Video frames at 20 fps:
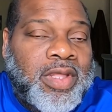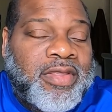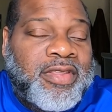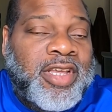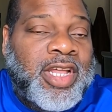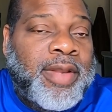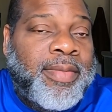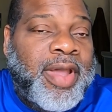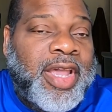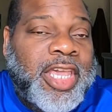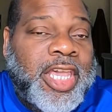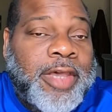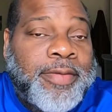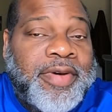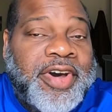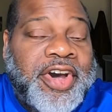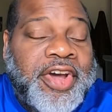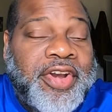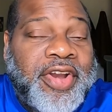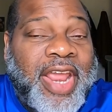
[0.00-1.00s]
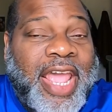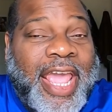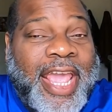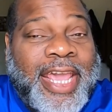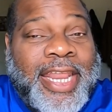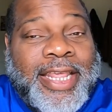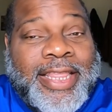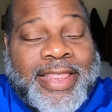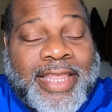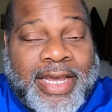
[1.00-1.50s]
tell them I give them
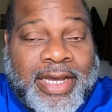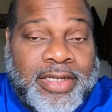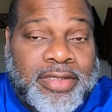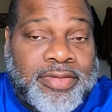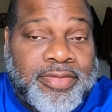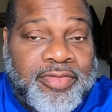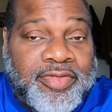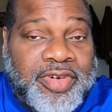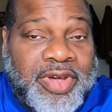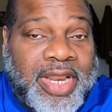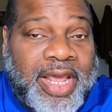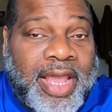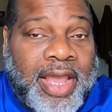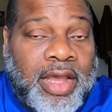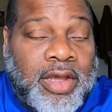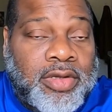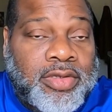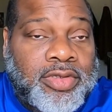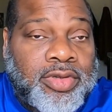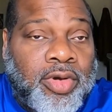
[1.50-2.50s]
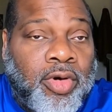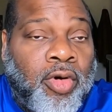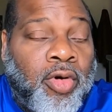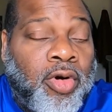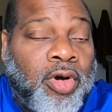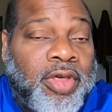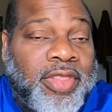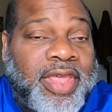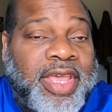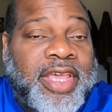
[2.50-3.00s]
$180,000 for the house,
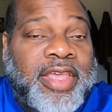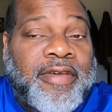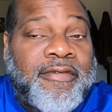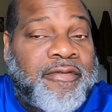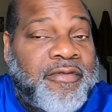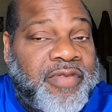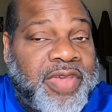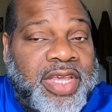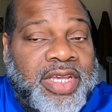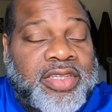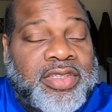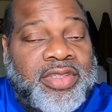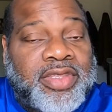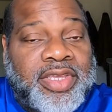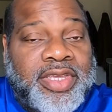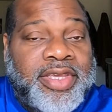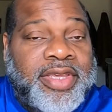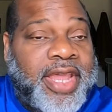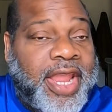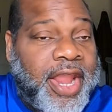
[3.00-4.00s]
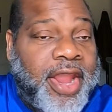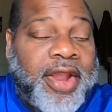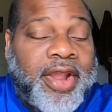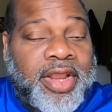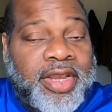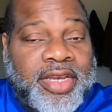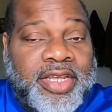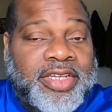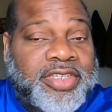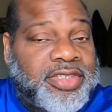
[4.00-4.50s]
or they could fix the air
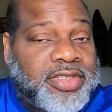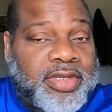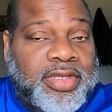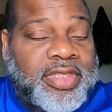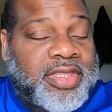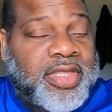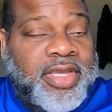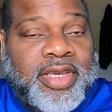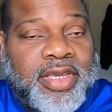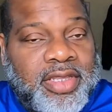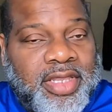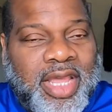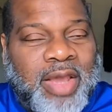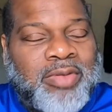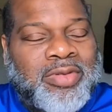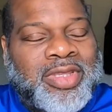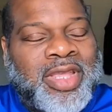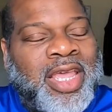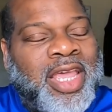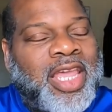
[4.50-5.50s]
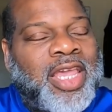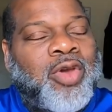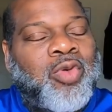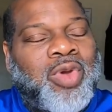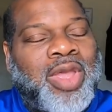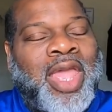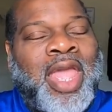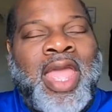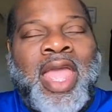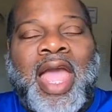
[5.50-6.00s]
conditioning thing.
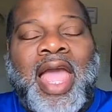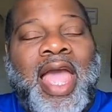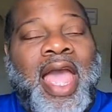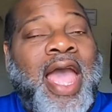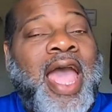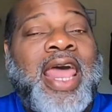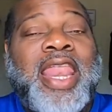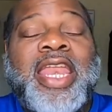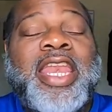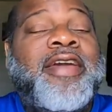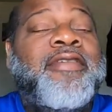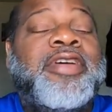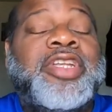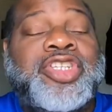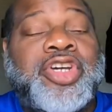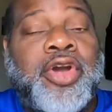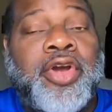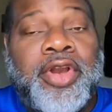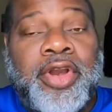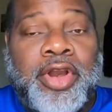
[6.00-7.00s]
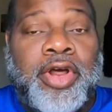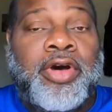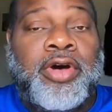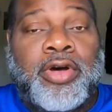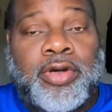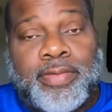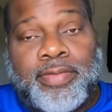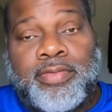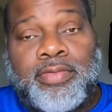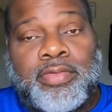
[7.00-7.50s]
I didn't even turn it
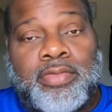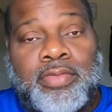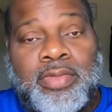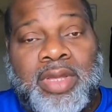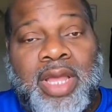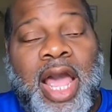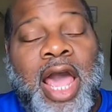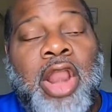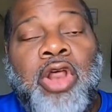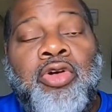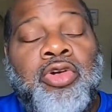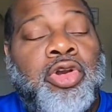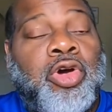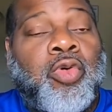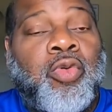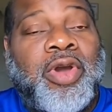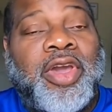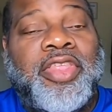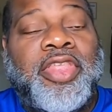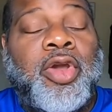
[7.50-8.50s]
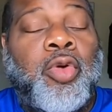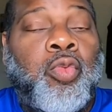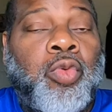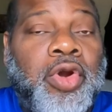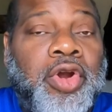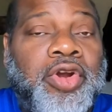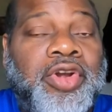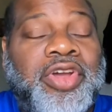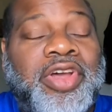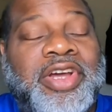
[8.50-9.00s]
on. I don't know whether it
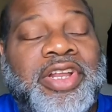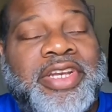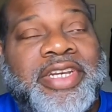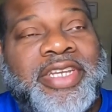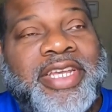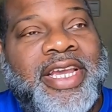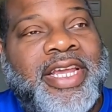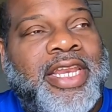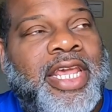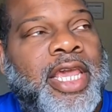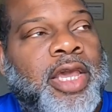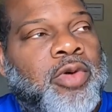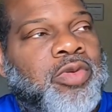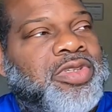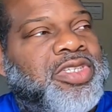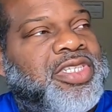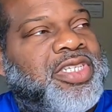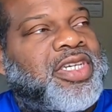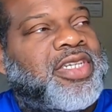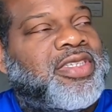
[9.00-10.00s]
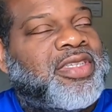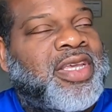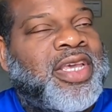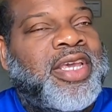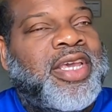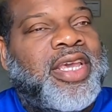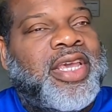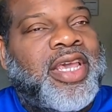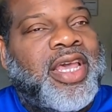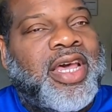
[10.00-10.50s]
worked or didn't. It was just
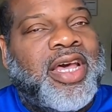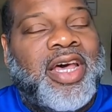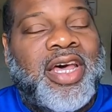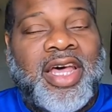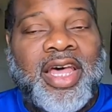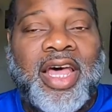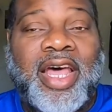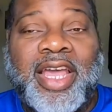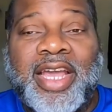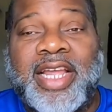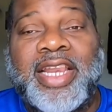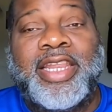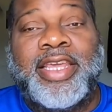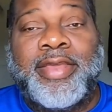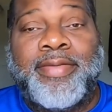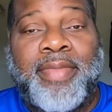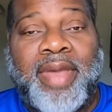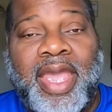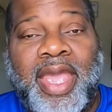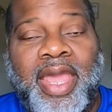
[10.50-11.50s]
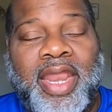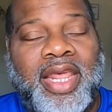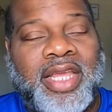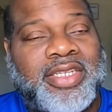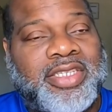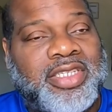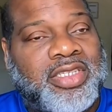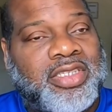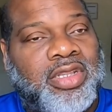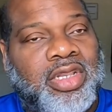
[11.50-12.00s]
ugly, man.
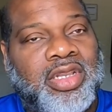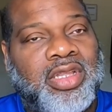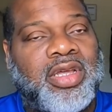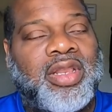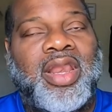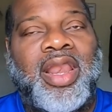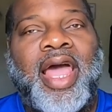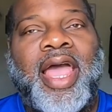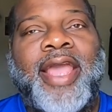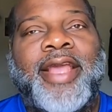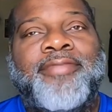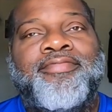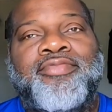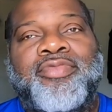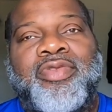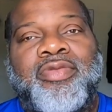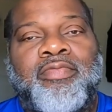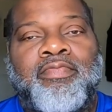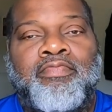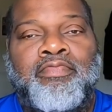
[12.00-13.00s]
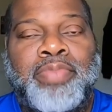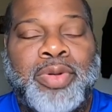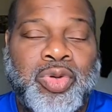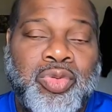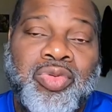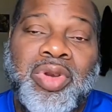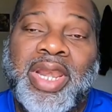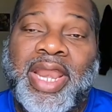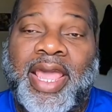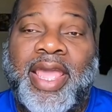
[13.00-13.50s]
It just looked like
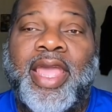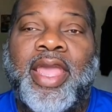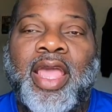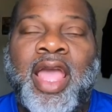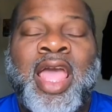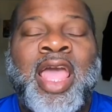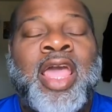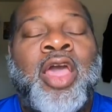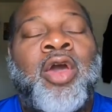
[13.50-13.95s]
bootleg.